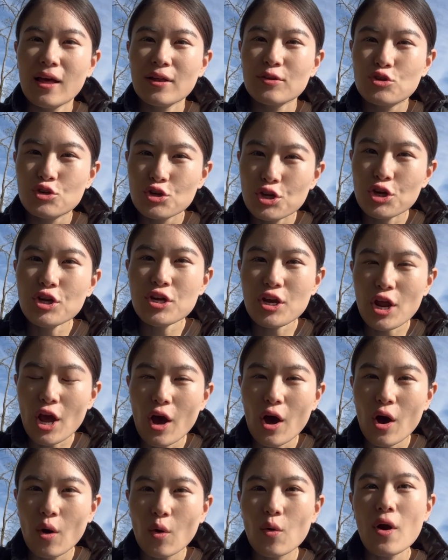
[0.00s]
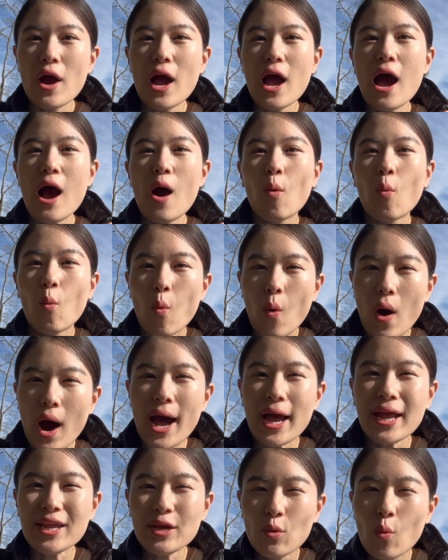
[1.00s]
Do you know
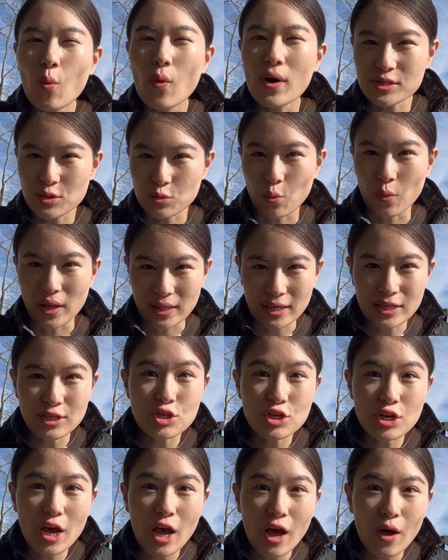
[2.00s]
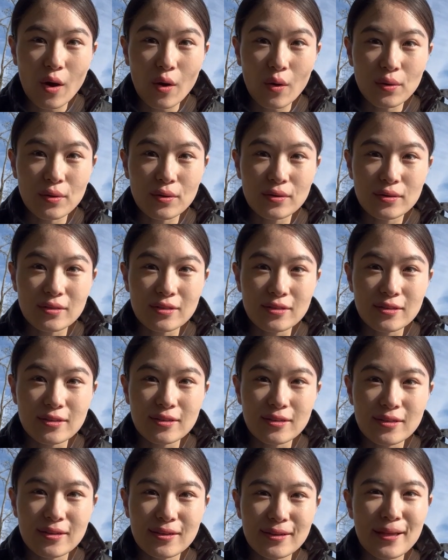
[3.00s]
why he was willing to go?
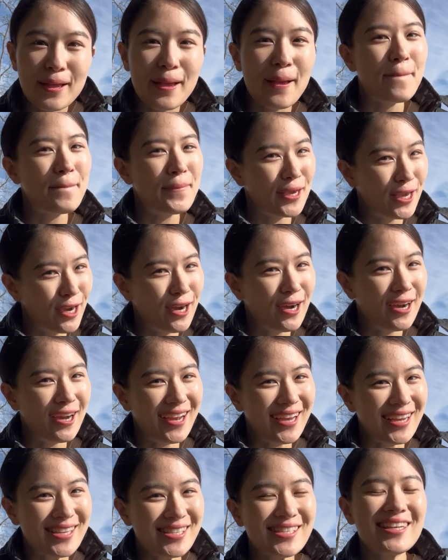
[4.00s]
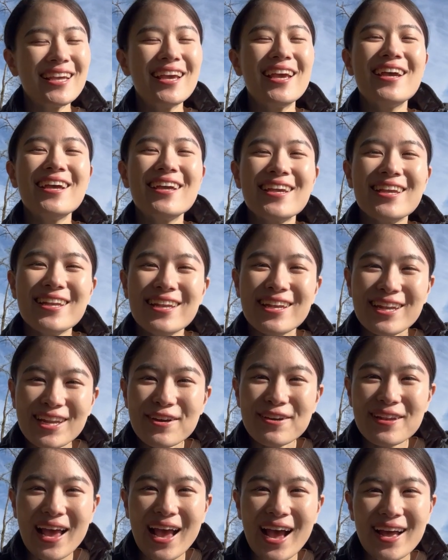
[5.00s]
Because he
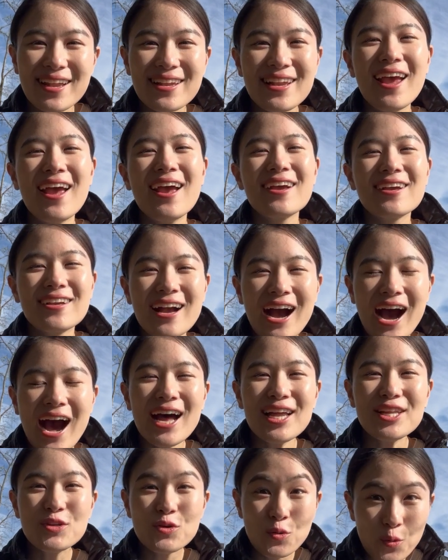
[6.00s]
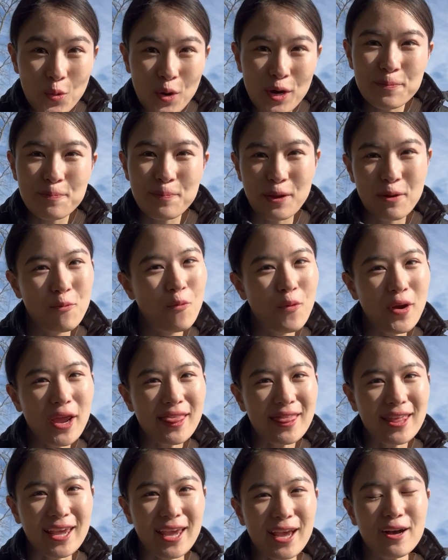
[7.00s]
knew that God would be
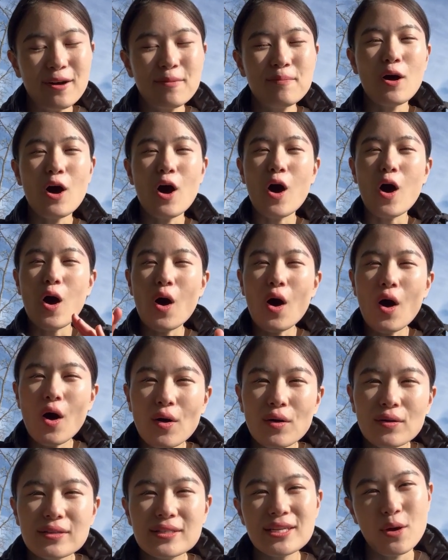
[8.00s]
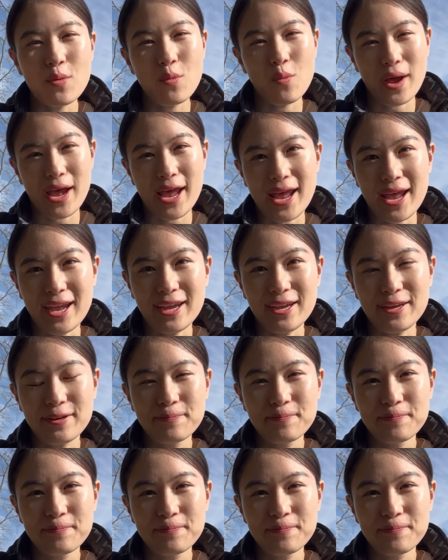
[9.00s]
with him all the way.